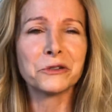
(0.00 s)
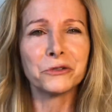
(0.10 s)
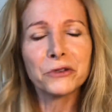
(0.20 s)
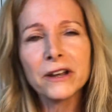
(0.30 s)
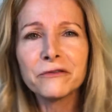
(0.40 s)
or you're
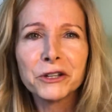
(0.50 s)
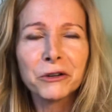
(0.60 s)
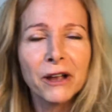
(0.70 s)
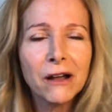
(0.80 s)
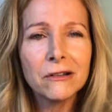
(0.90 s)
trying to
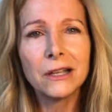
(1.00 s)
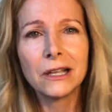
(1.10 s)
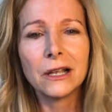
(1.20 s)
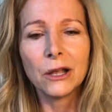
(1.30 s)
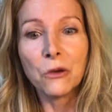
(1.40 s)
figure out
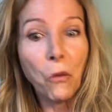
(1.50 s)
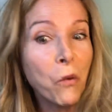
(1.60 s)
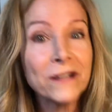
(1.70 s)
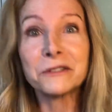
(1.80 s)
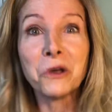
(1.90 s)

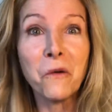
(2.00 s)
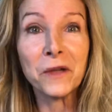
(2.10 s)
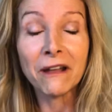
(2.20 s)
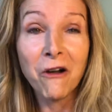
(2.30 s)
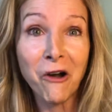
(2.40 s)
what's
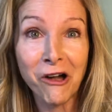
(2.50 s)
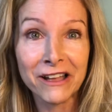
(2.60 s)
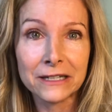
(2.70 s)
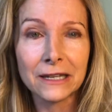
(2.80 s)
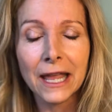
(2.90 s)
going
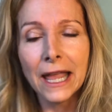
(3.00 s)
on.